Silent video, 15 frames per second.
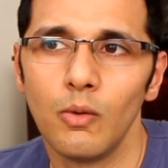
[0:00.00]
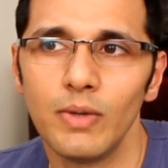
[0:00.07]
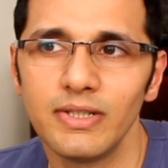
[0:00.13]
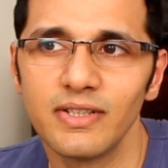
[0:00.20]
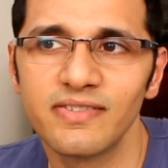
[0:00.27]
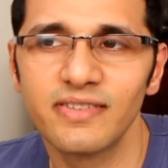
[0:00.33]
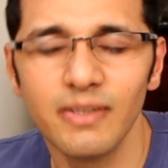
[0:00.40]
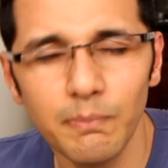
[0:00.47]

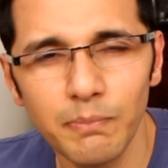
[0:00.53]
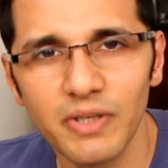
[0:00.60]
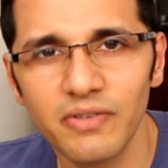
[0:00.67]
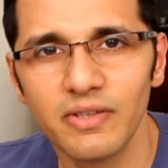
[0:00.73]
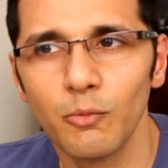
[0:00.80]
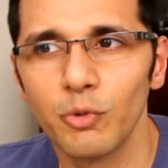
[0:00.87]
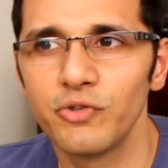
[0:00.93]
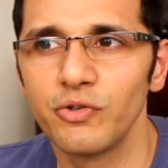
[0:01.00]
Well, the
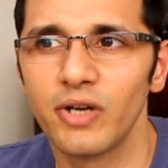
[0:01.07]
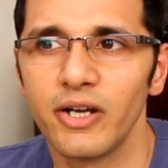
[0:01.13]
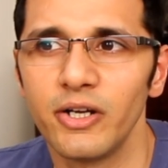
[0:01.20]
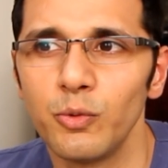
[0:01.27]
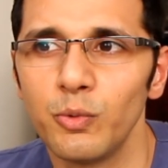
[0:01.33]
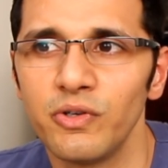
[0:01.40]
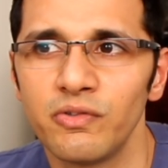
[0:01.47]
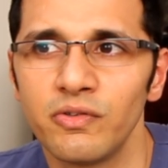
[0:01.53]
simplest thing what you
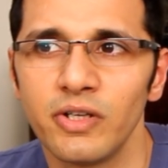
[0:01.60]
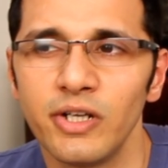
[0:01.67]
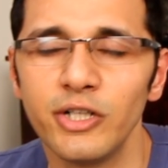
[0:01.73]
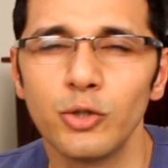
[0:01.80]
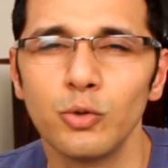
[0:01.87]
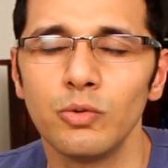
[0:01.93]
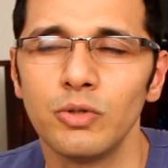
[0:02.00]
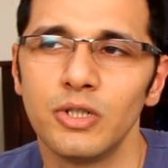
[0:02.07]
can do is you
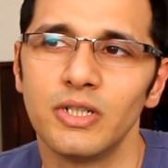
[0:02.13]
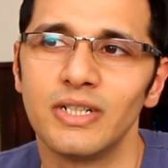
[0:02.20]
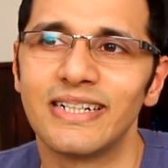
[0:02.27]
need to